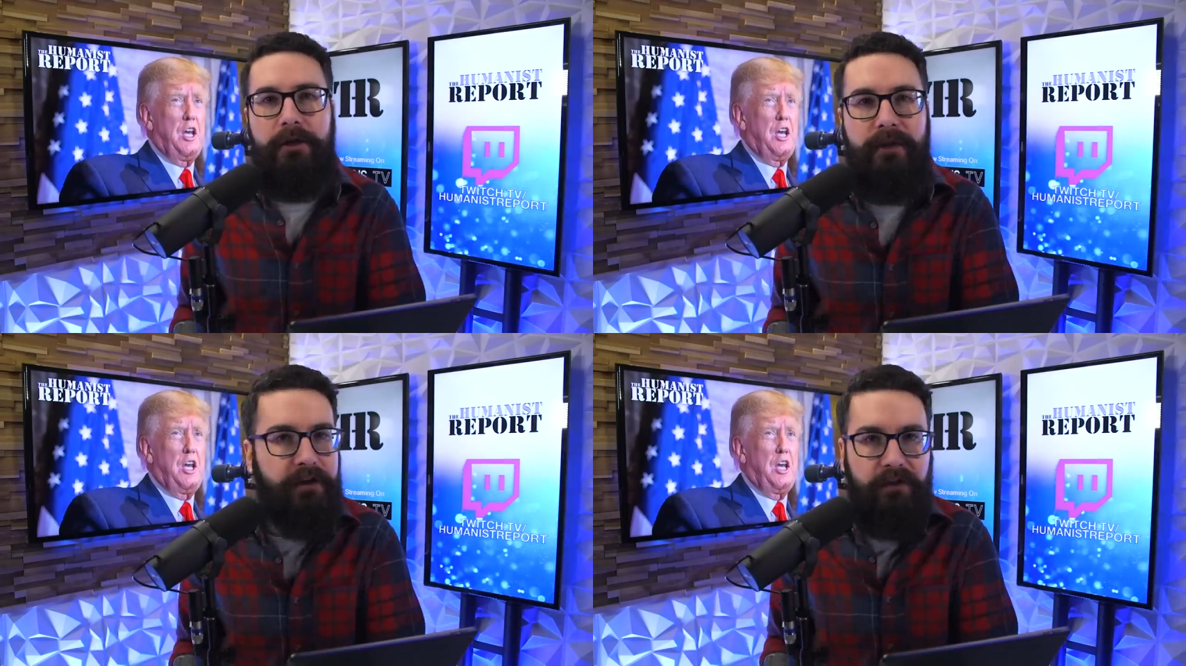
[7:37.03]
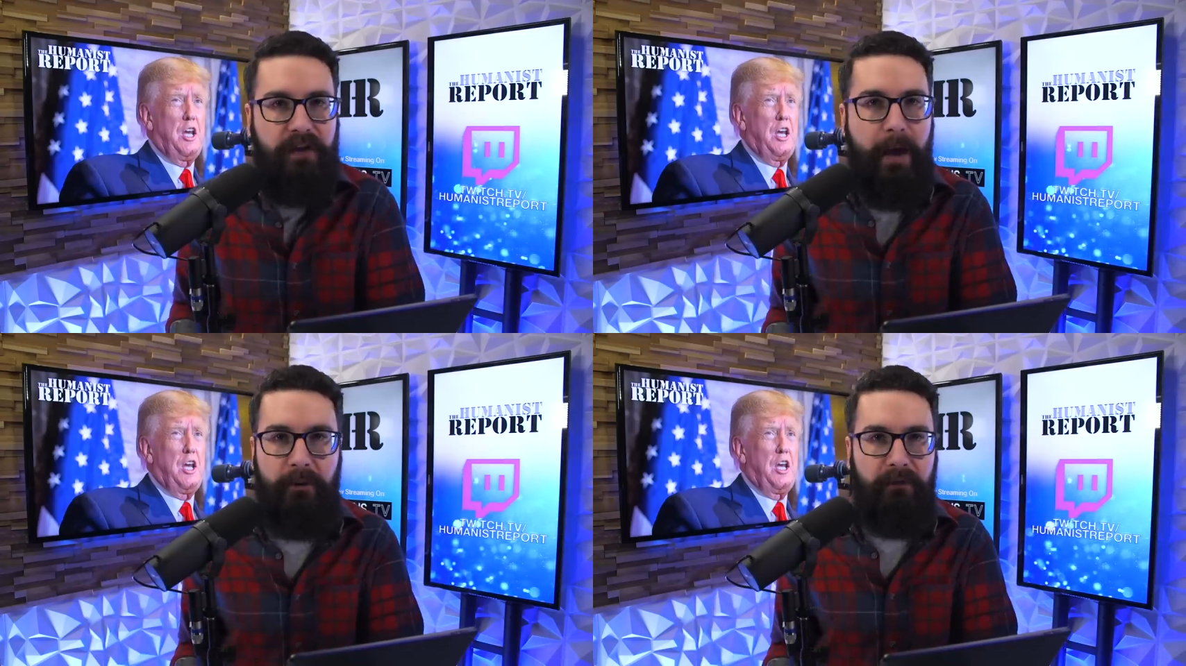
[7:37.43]
Speaker 1: that
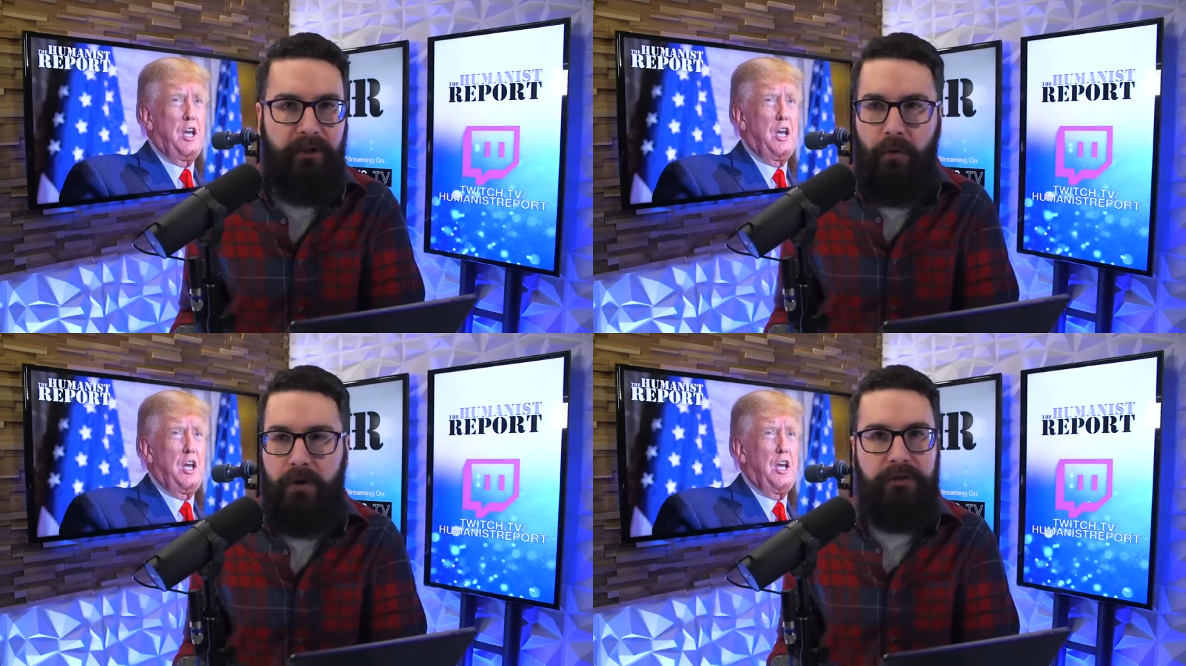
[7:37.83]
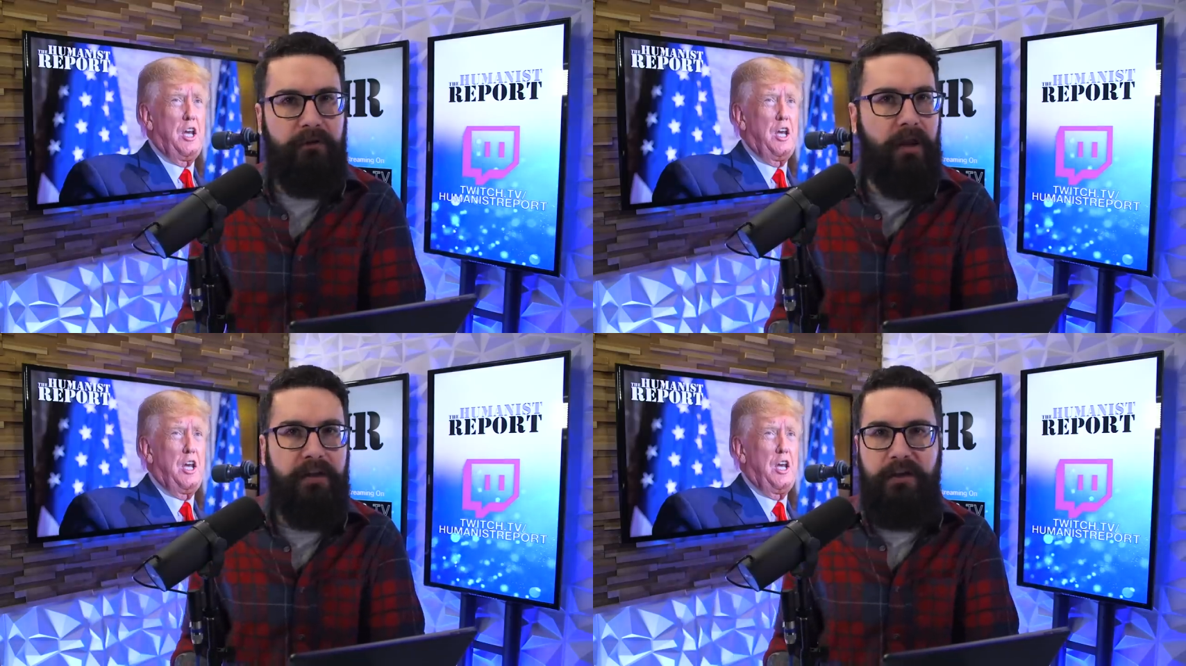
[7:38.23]
just happened over the course of
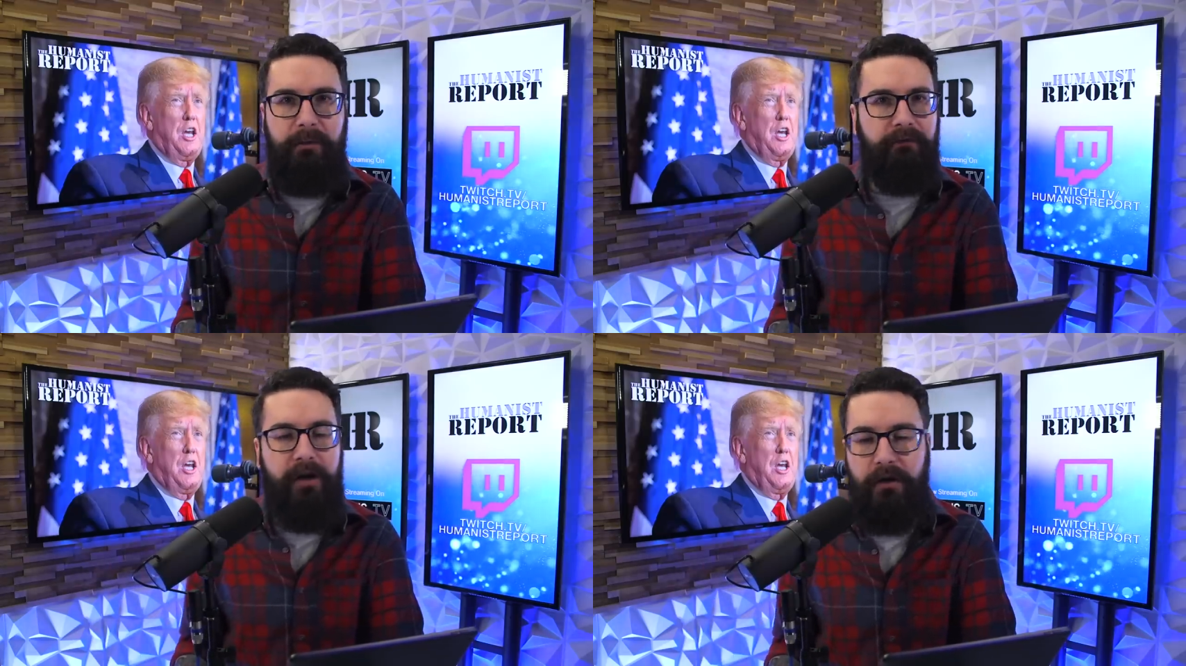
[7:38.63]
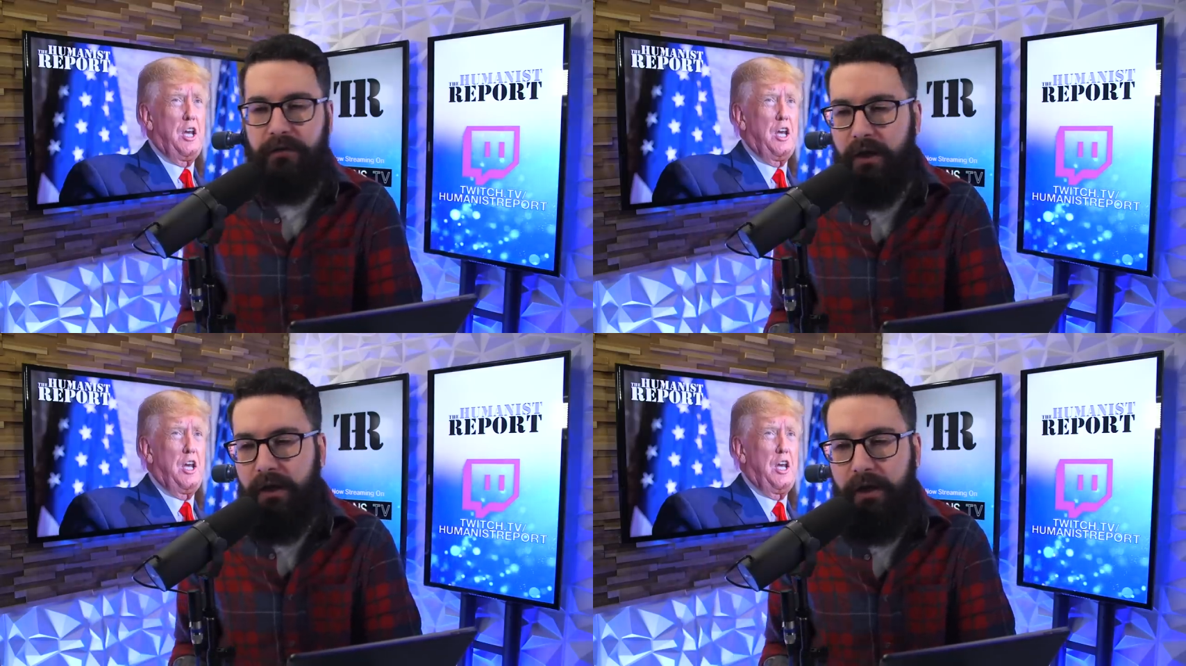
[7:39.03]
the last couple of years.